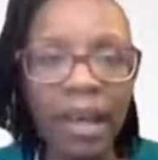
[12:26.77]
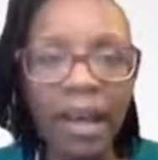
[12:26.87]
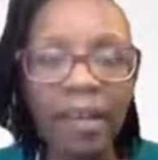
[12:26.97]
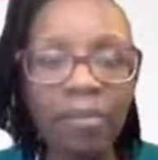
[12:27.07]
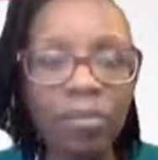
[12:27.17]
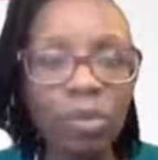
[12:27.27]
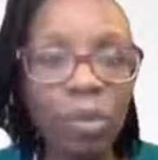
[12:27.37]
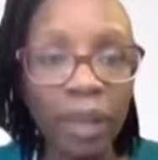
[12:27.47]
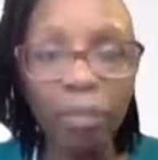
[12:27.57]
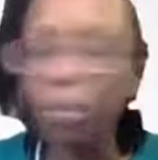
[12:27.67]
um, to
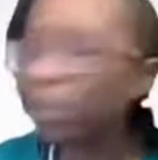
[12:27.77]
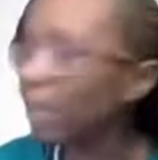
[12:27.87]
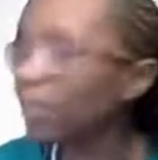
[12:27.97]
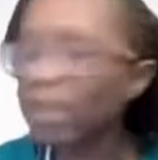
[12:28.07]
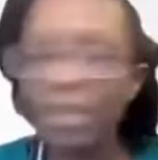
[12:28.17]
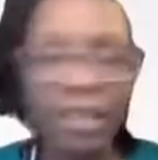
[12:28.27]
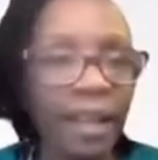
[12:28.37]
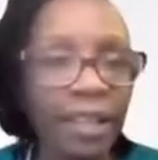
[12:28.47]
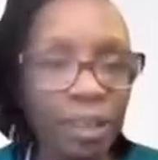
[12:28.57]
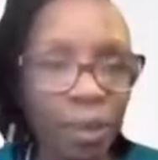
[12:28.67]
help with
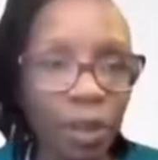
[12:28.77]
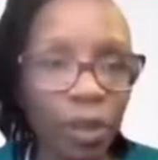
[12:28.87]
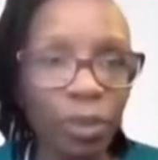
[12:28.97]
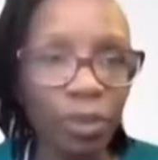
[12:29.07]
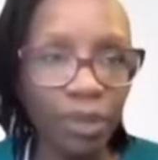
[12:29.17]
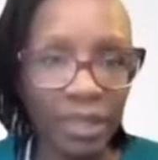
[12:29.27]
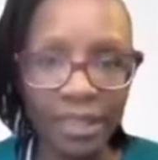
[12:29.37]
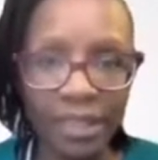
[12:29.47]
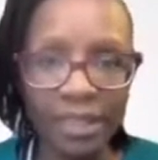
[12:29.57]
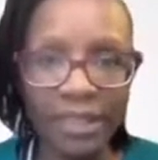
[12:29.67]
addressing antimicrobial
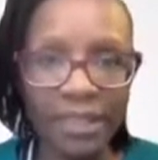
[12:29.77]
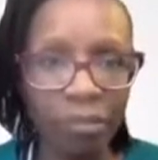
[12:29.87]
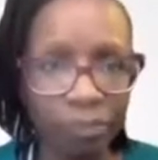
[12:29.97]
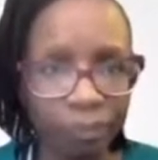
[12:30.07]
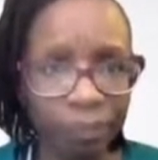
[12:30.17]
resistance.